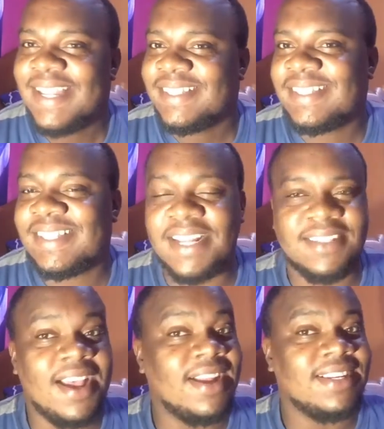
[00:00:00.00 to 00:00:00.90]

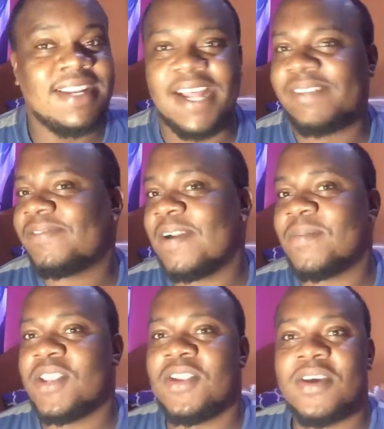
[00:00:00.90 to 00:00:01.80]
set on that
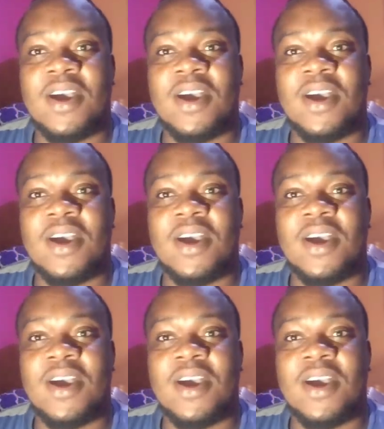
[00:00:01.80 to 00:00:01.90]
from a young.